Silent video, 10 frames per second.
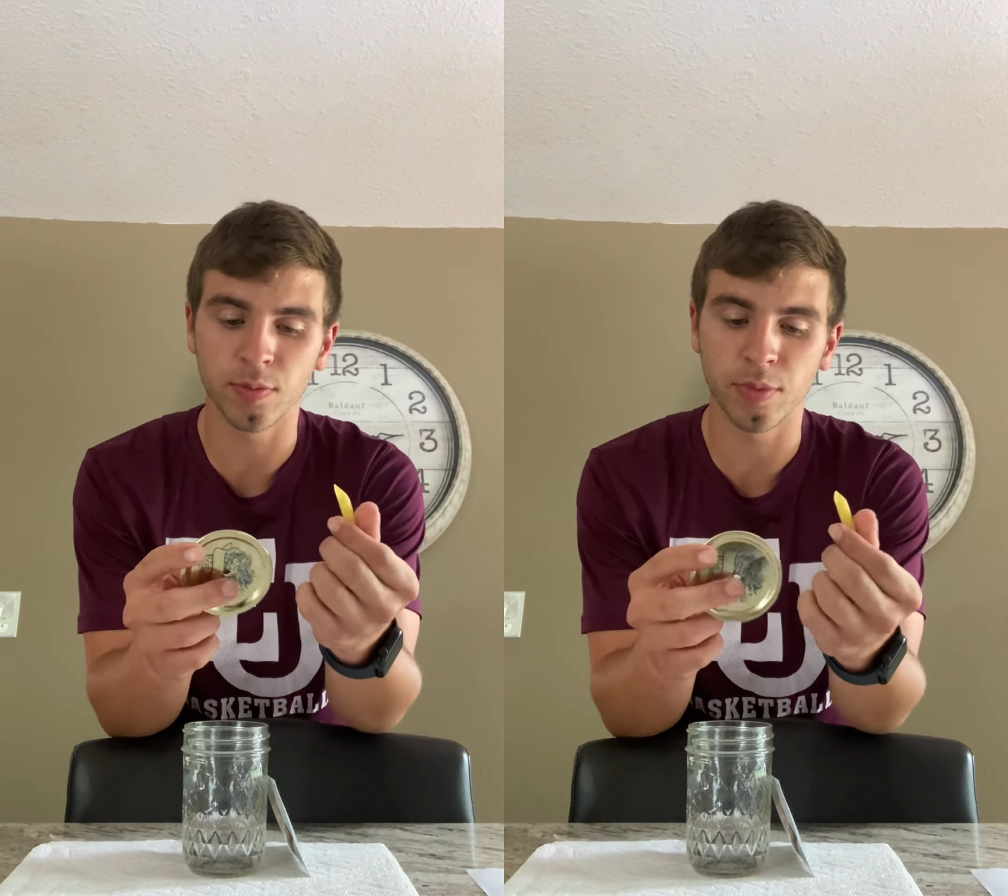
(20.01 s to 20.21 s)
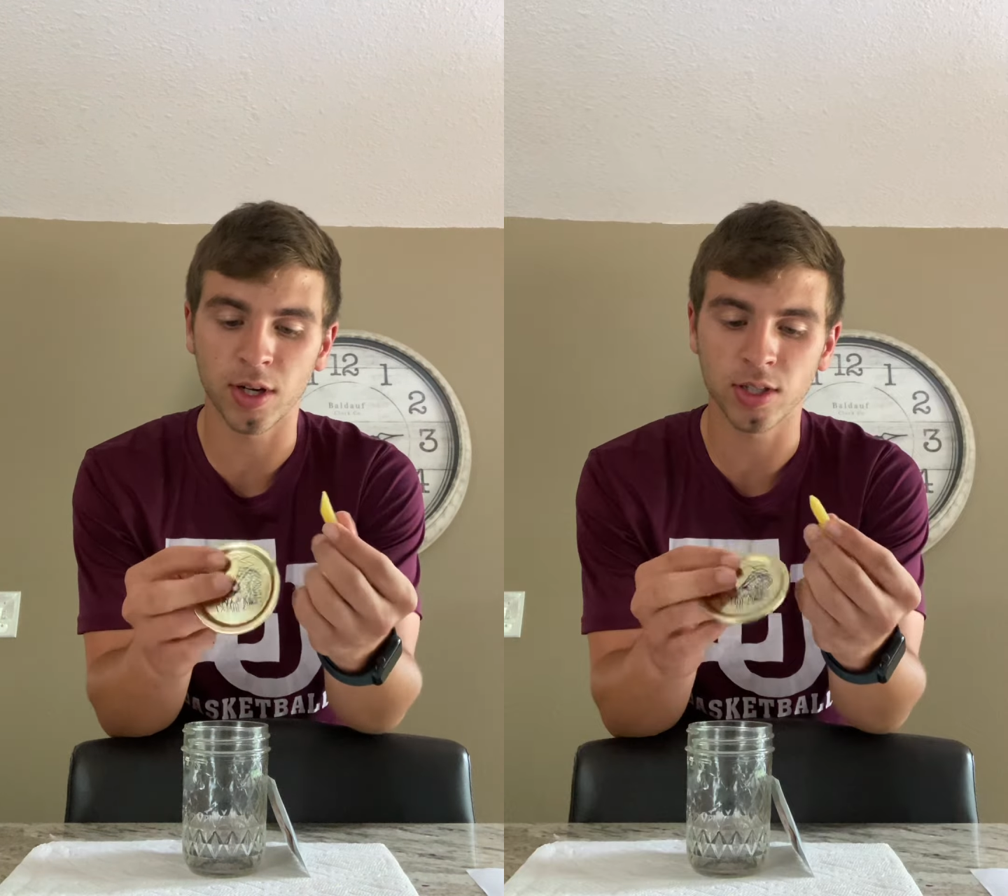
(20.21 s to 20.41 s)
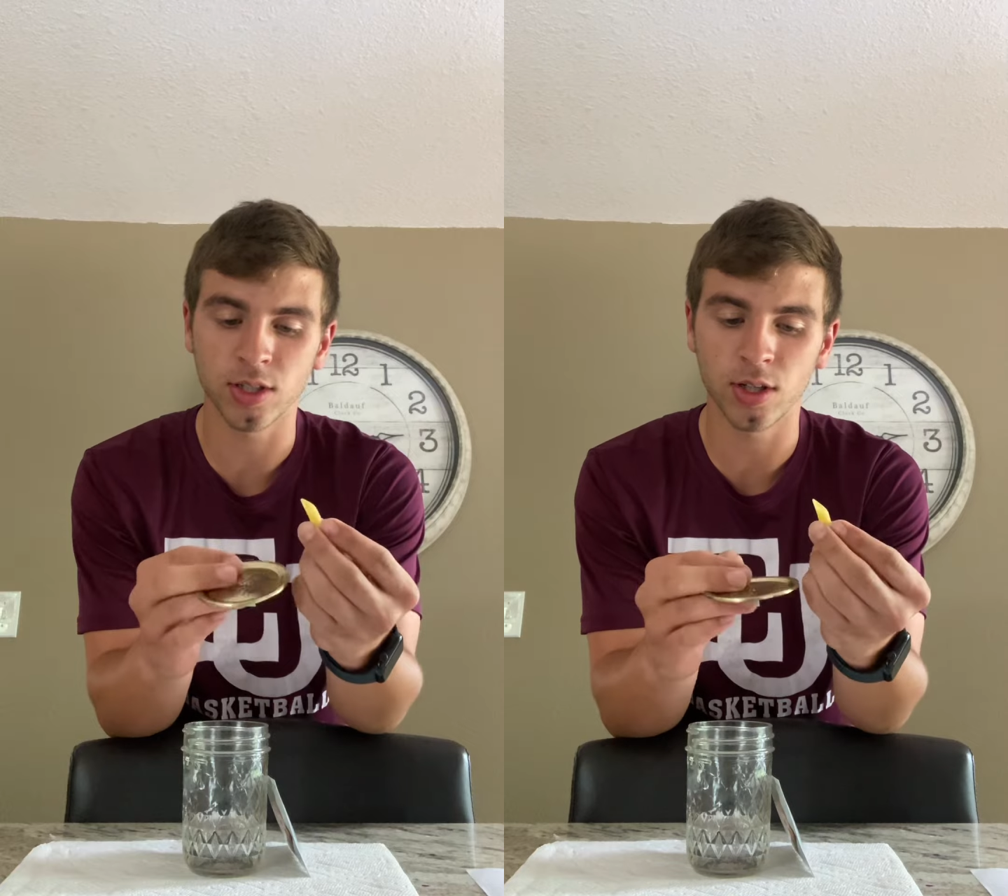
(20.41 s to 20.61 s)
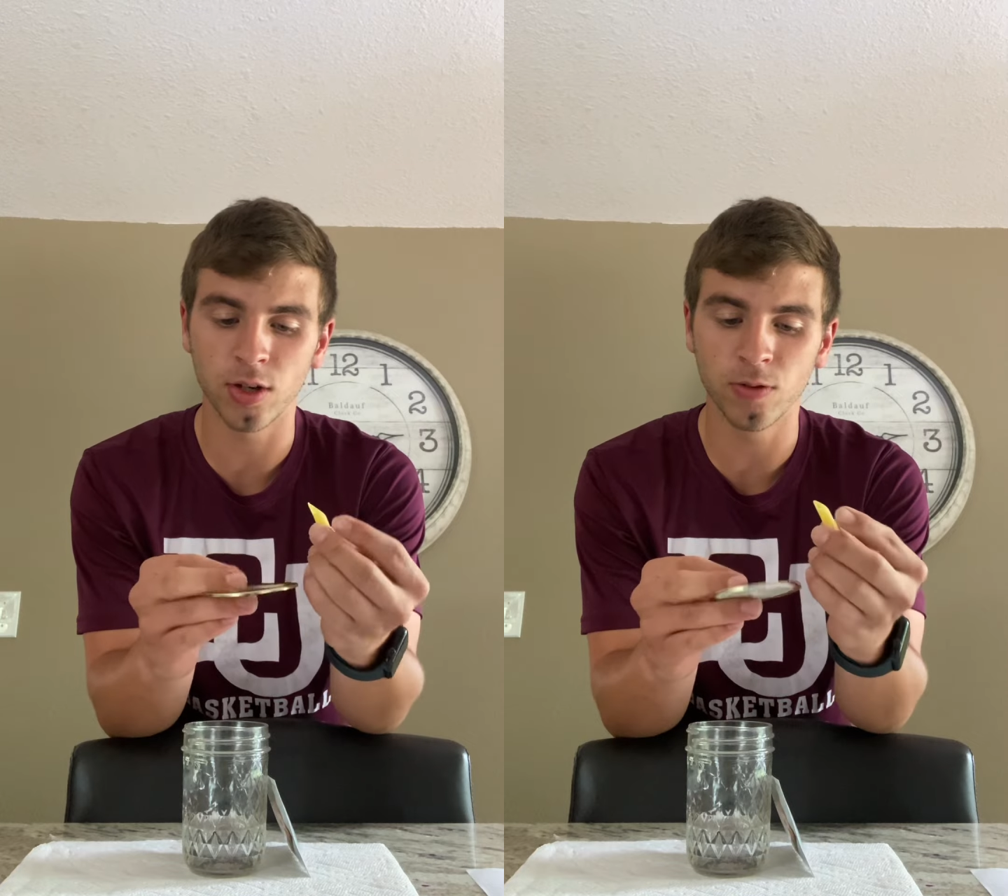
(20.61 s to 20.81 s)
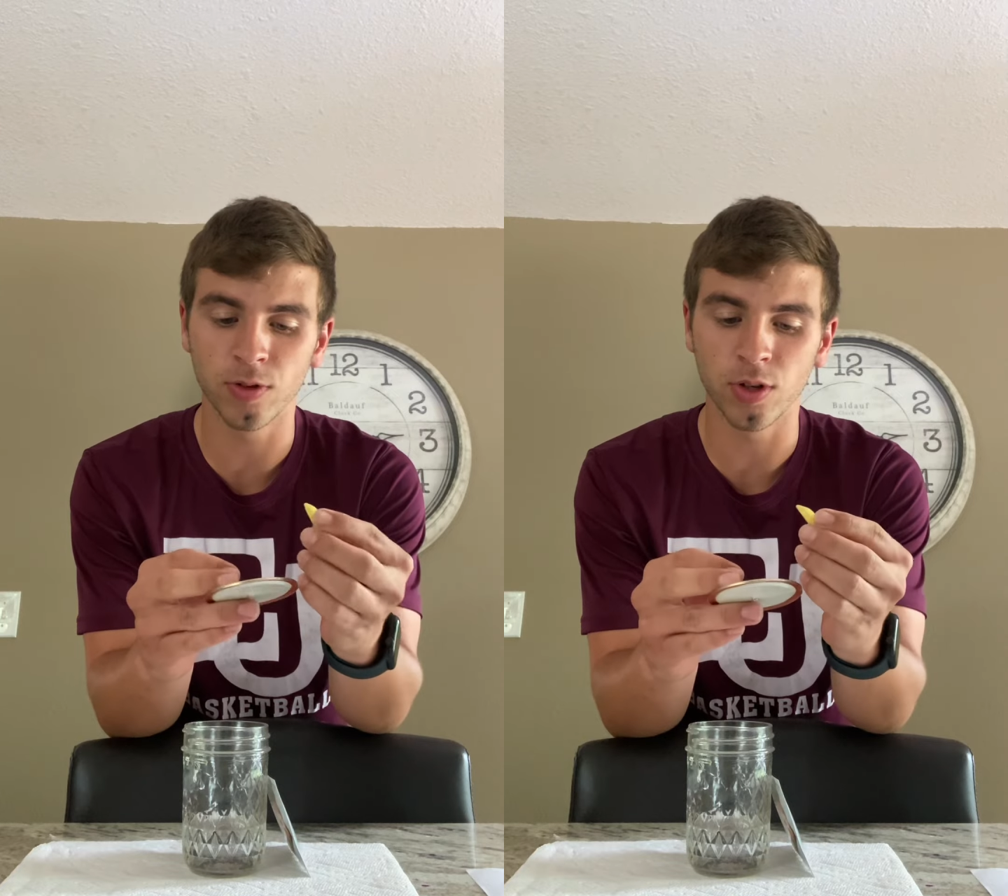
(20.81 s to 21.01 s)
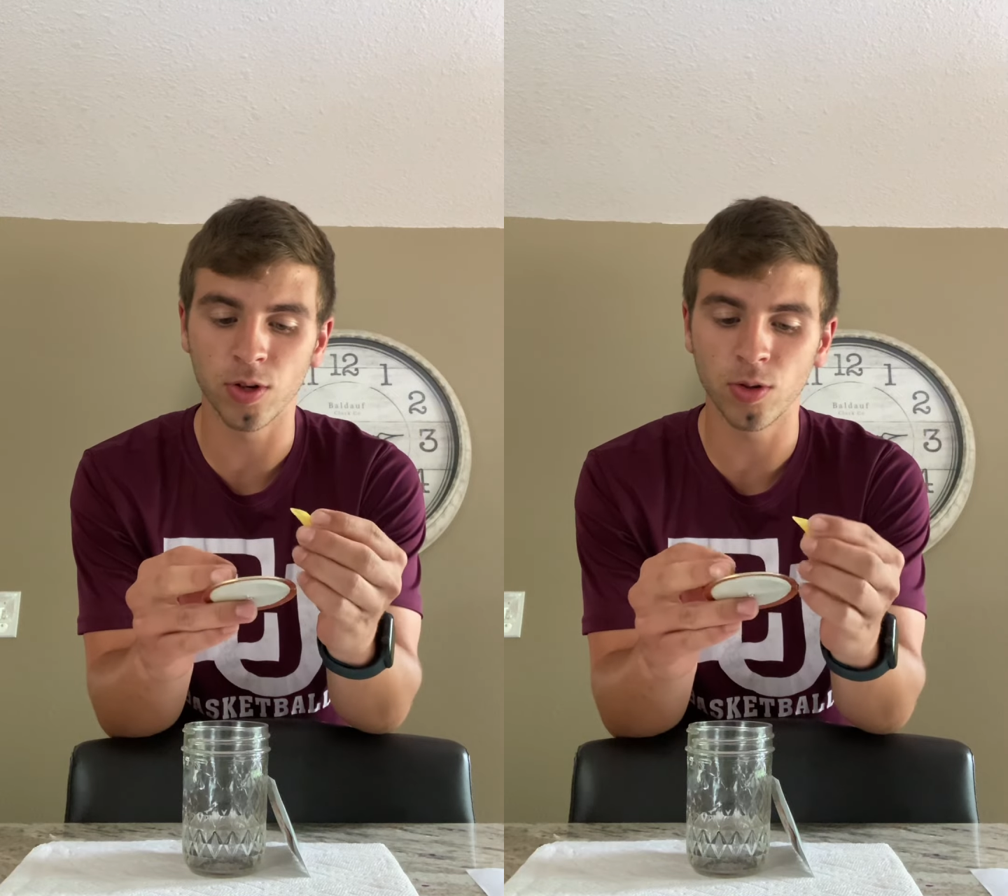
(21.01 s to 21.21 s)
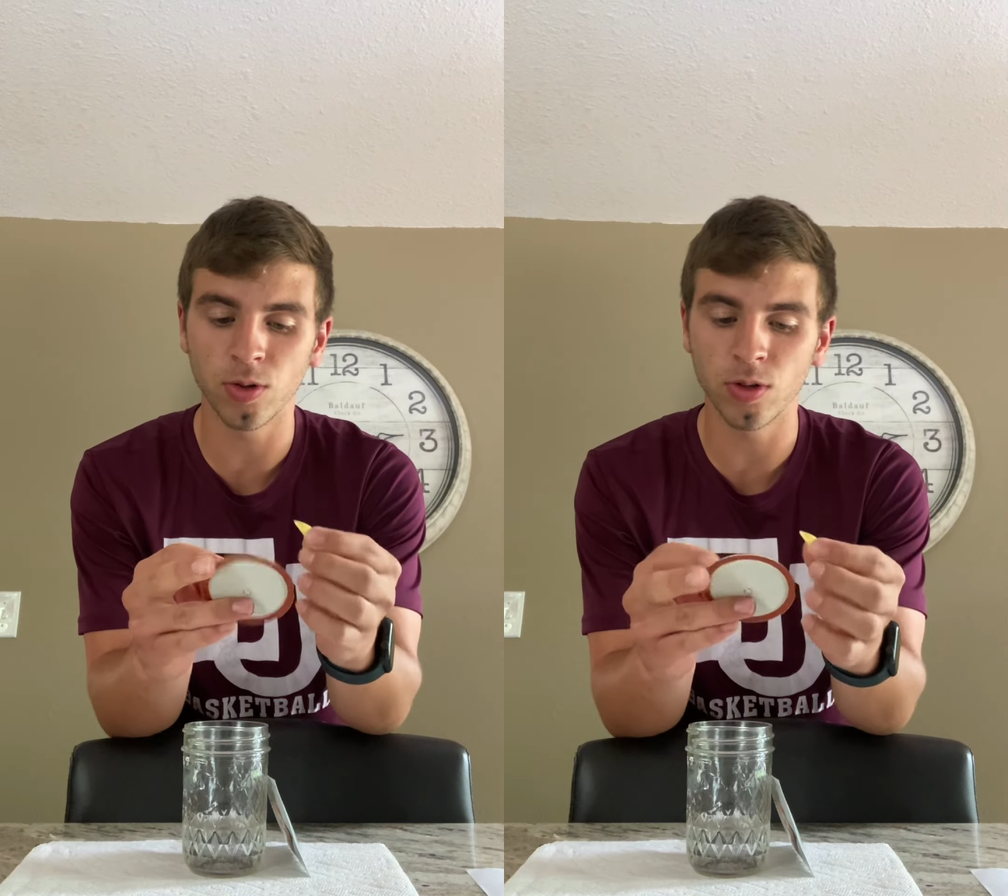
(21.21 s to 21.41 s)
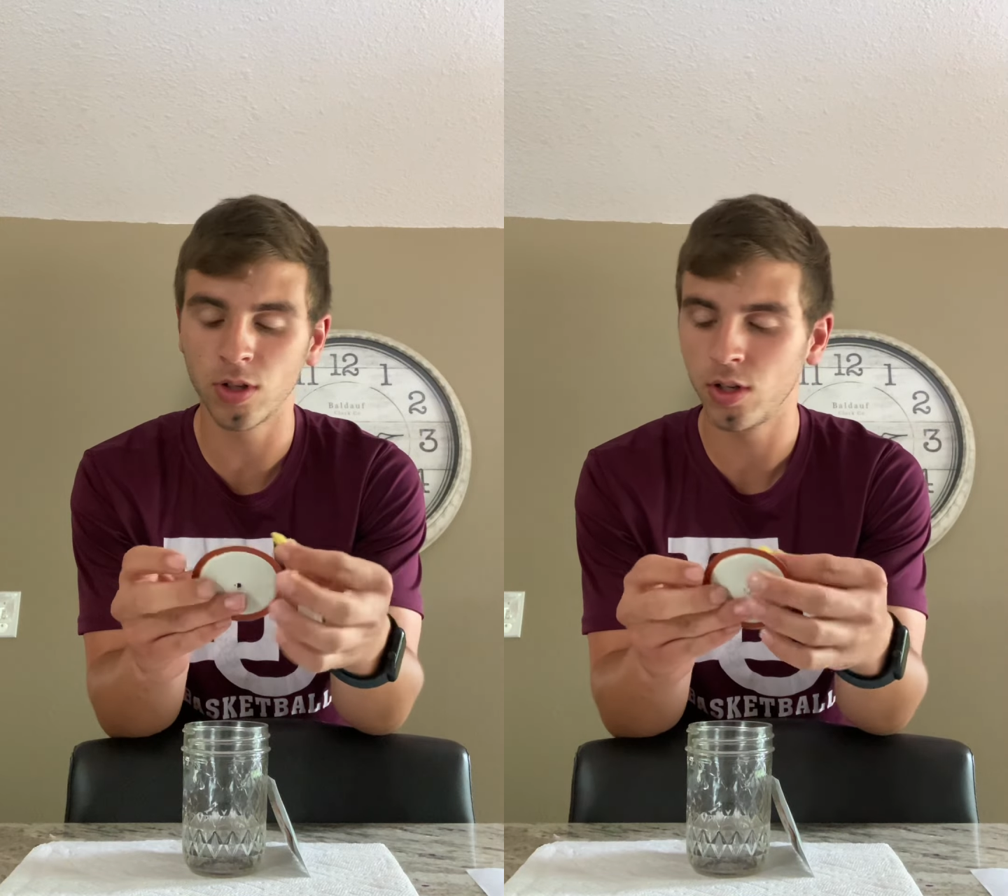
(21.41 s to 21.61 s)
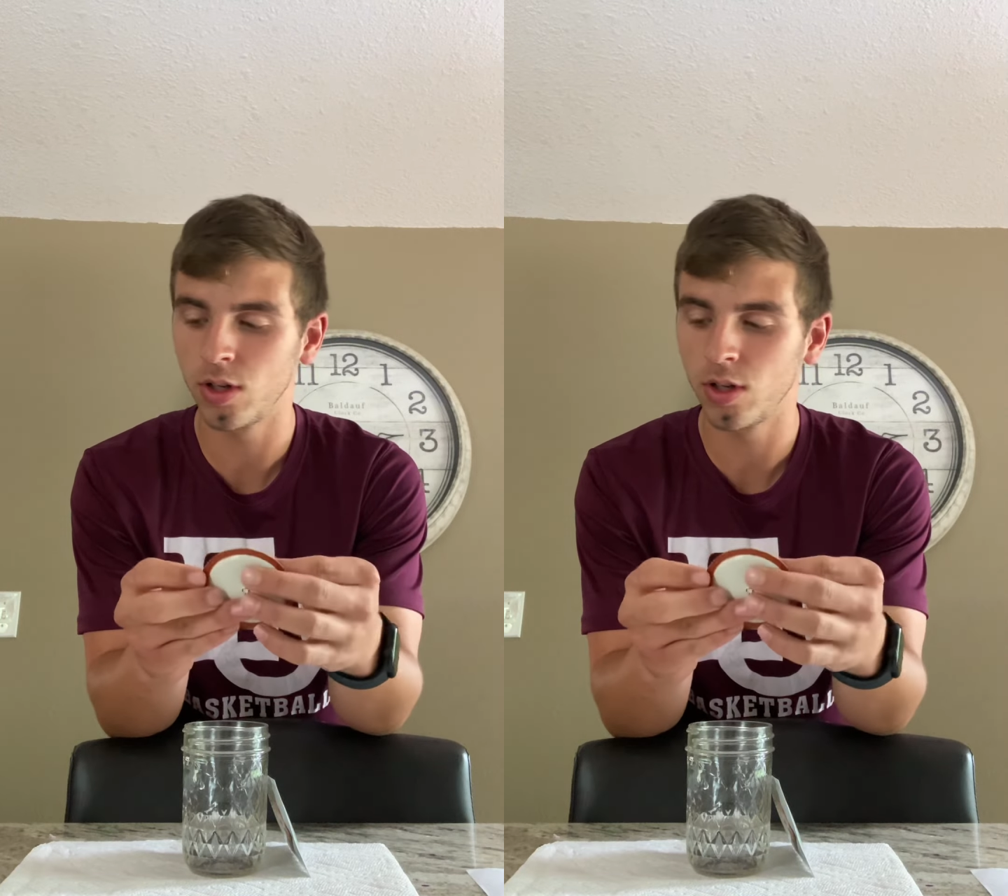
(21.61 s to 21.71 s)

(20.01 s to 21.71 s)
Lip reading: pasta over the hole